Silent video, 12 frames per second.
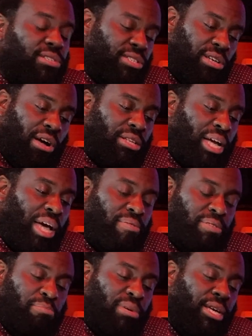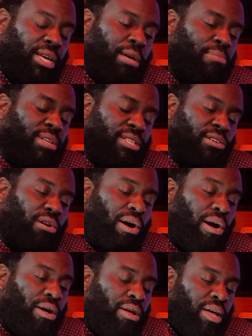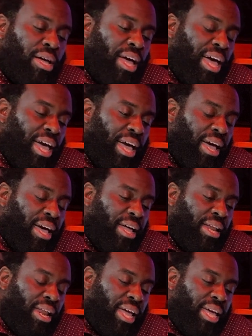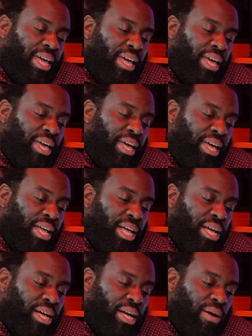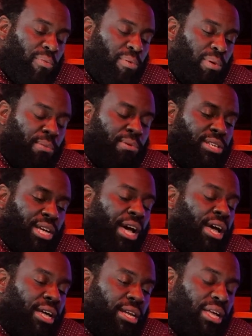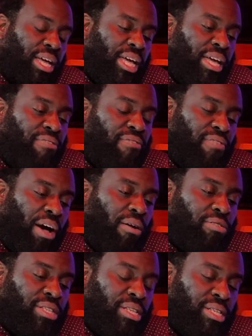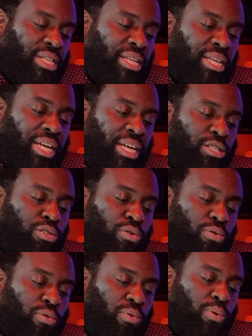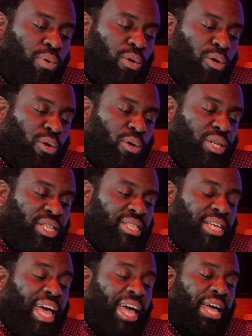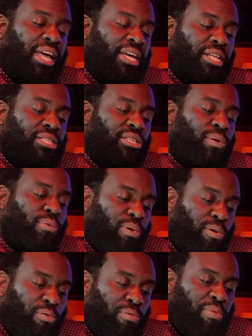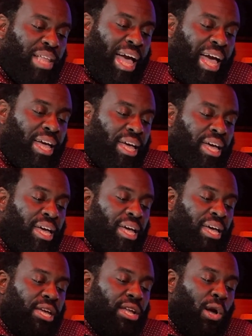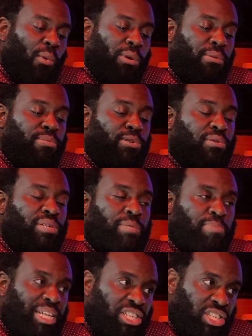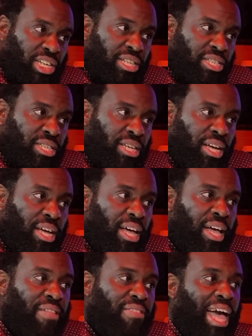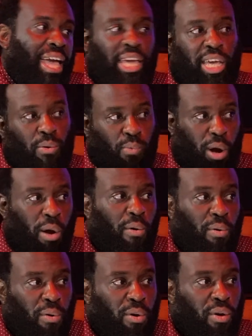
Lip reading: song together, it was me, him, and this girl, and when we were done, he felt the need to say into the room that, when we were doing the split sheets, that he wrote